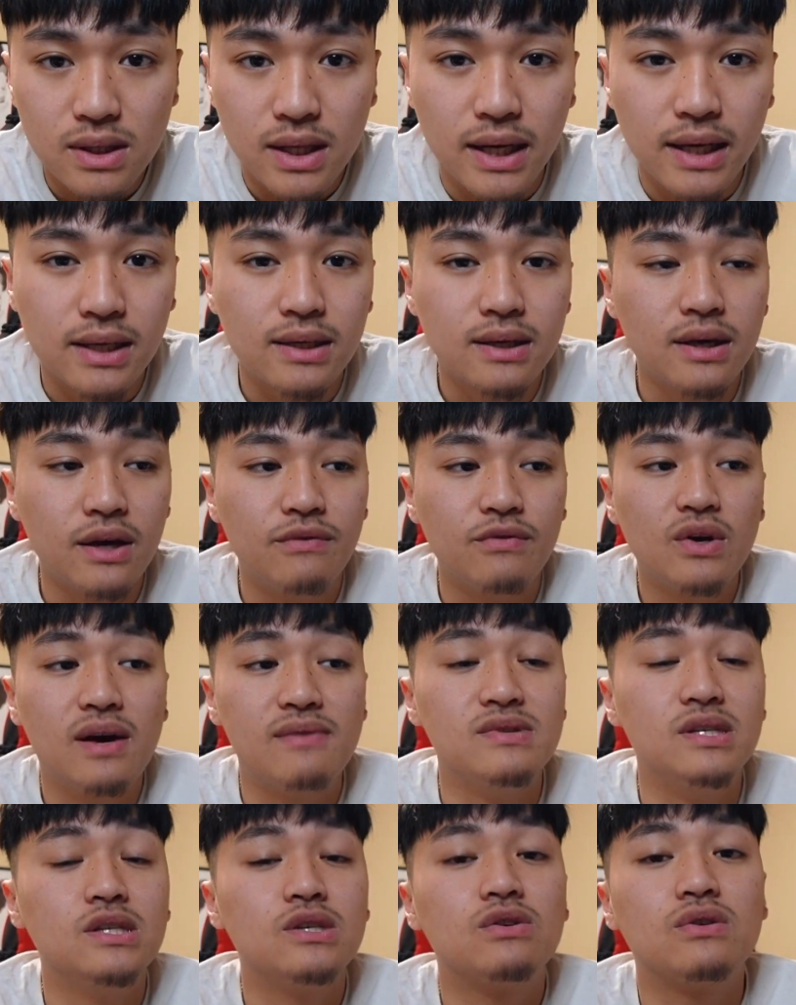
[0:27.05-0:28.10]
Like if you
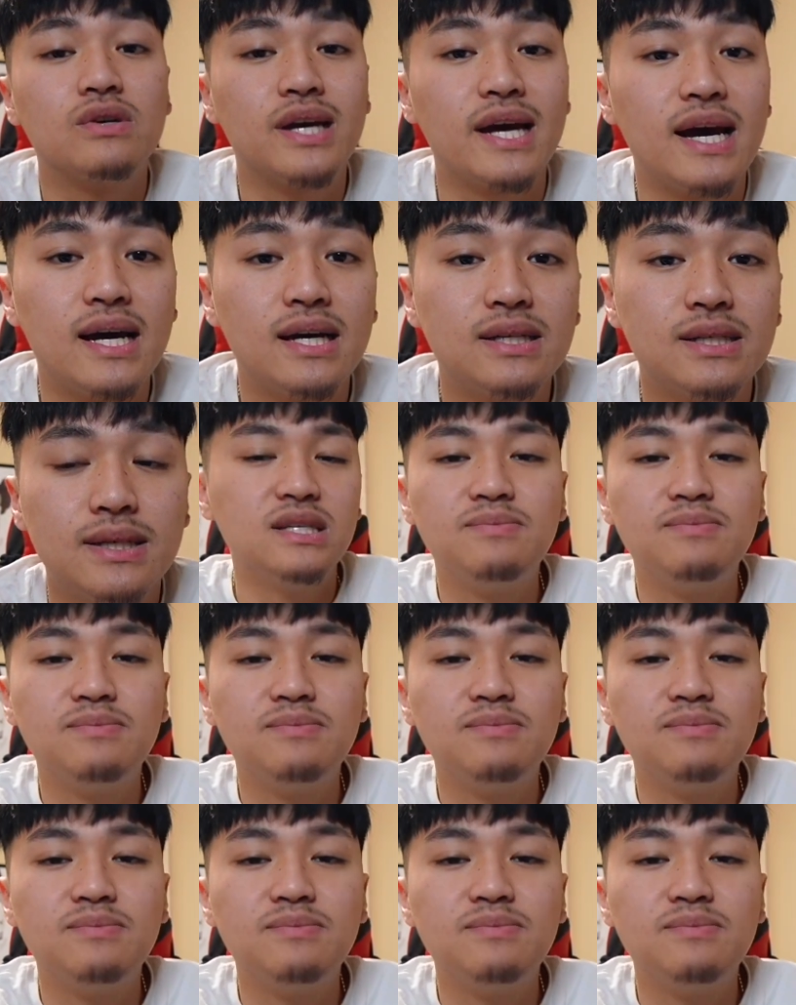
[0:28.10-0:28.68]
have zero cash,